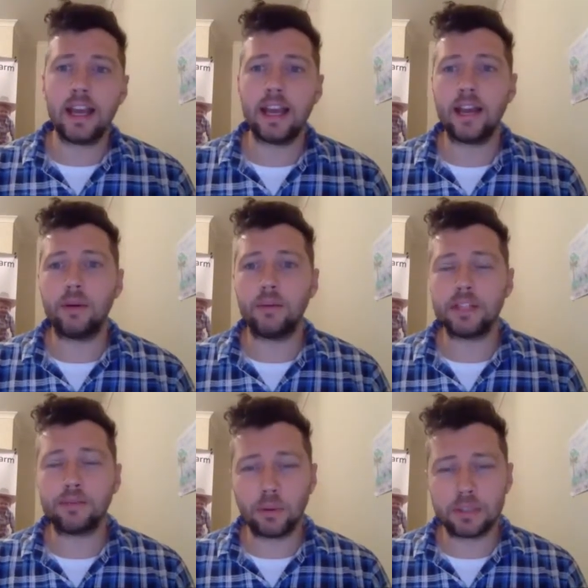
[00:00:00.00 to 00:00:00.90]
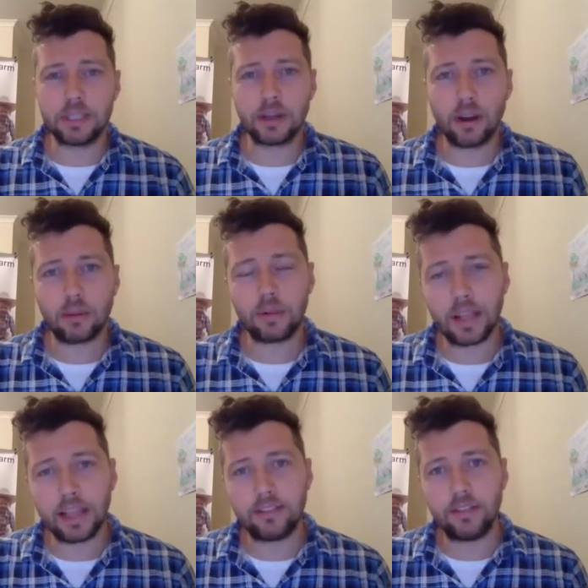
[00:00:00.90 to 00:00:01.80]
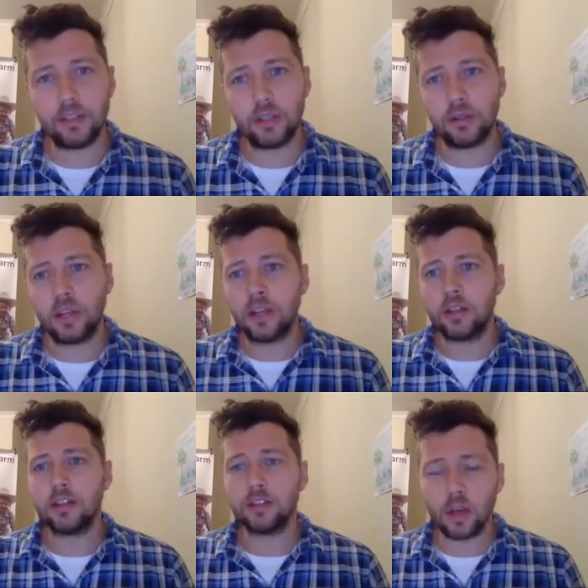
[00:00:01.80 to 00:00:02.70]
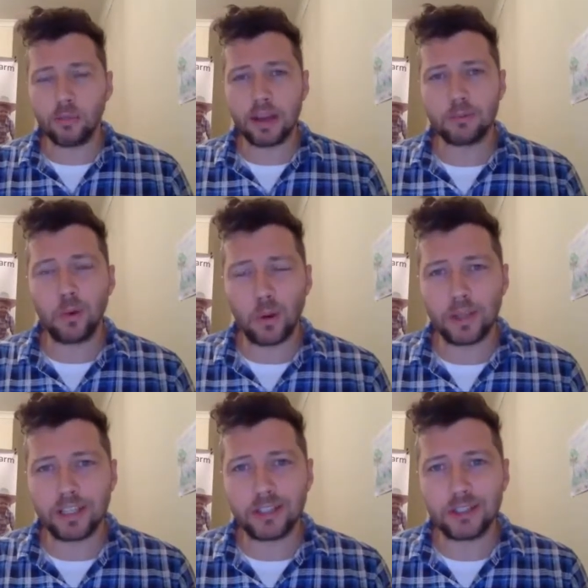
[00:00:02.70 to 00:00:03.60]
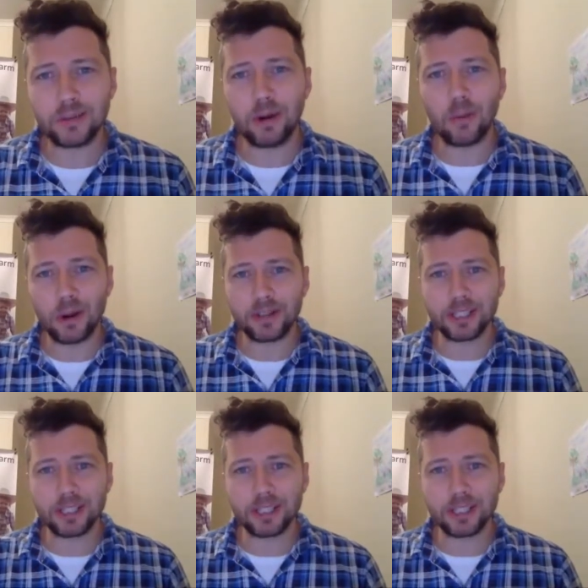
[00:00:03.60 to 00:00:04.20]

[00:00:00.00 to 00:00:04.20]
uh, which puts this on a plate for you. There's not much more we can do, but I wanted to